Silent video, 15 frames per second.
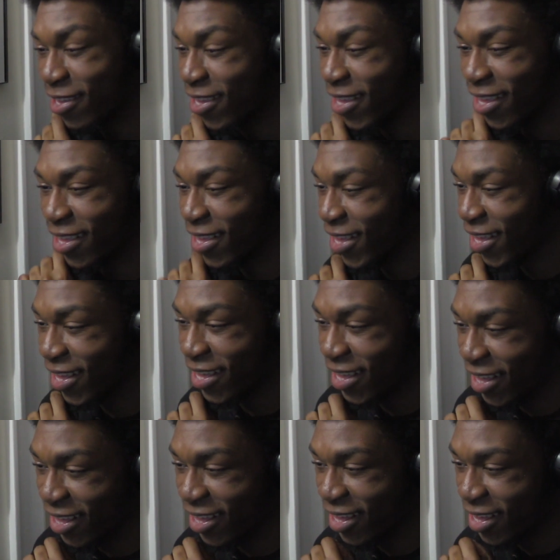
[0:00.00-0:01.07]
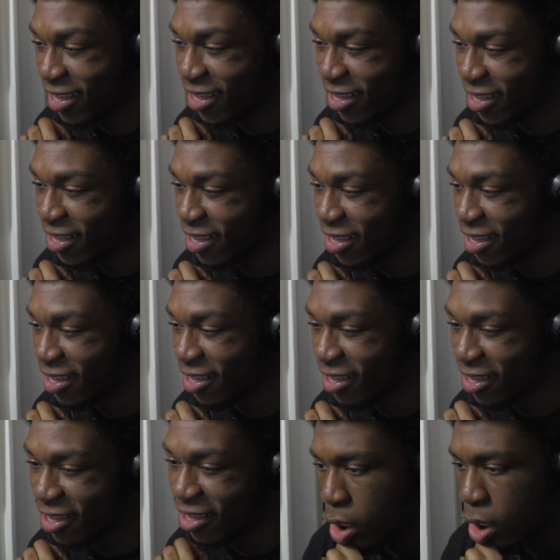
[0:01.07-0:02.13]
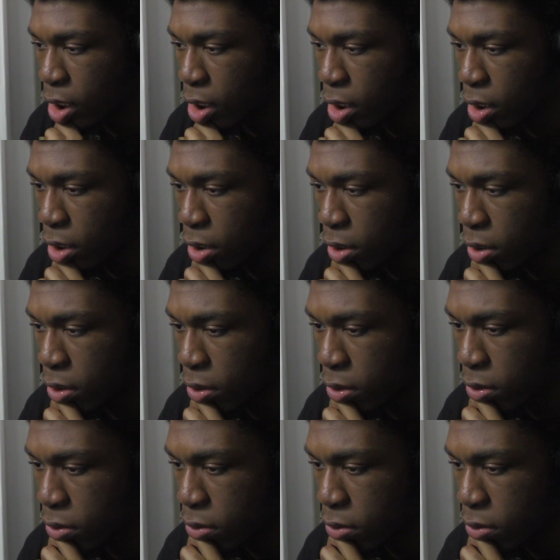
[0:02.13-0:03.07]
Nothing is said.